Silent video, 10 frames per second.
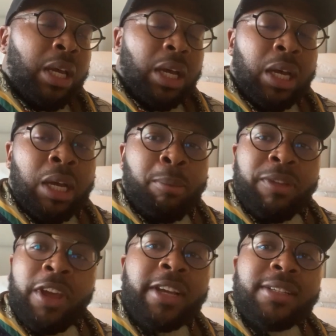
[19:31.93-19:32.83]
But
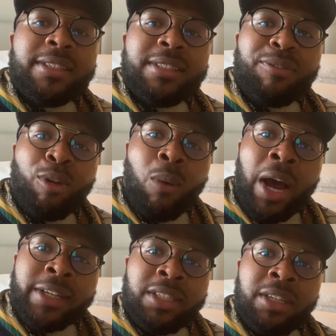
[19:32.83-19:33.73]
thanks for
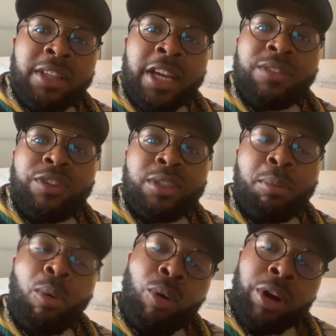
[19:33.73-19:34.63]
watching. Thanks for
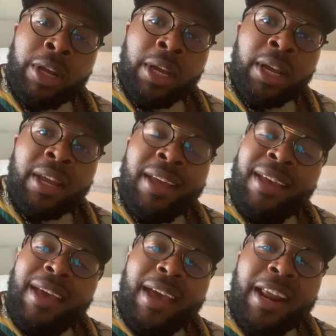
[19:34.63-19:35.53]
supporting.
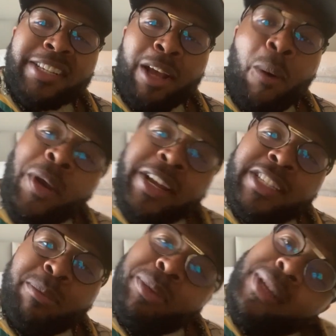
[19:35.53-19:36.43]
And as always,
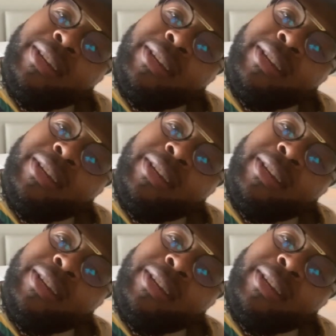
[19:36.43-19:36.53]
be